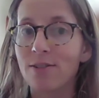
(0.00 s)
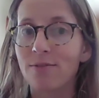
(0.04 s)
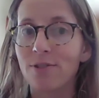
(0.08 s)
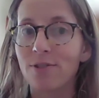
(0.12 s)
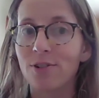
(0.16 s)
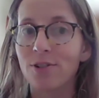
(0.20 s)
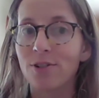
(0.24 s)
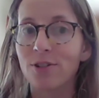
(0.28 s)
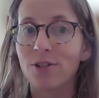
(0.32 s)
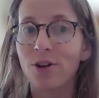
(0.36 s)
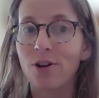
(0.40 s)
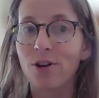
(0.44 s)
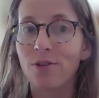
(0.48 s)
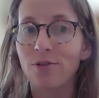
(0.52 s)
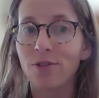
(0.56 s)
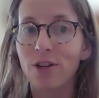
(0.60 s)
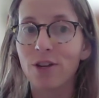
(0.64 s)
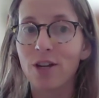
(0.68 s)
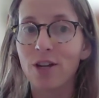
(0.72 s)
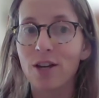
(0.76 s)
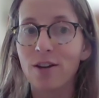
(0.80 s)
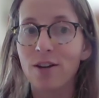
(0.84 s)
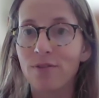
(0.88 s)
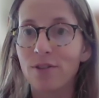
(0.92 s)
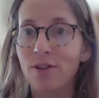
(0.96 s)
for
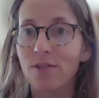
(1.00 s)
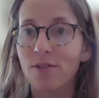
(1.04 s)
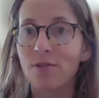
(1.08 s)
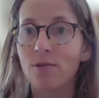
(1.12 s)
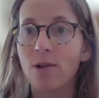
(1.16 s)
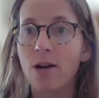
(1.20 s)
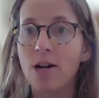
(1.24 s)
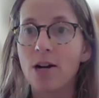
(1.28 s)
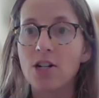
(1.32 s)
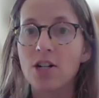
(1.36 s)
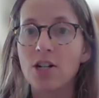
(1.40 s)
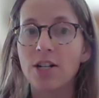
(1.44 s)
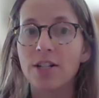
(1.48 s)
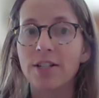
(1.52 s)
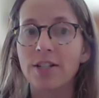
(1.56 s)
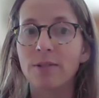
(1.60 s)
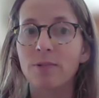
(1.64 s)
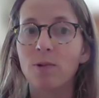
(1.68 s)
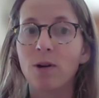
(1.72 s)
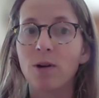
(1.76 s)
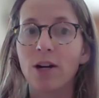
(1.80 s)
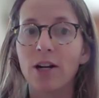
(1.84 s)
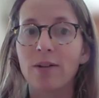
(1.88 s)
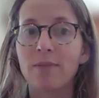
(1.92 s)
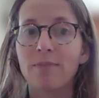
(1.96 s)
Sophi if you have questions and
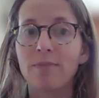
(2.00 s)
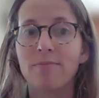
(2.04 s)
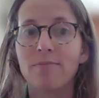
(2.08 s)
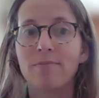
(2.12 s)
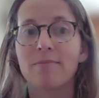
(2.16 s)
want to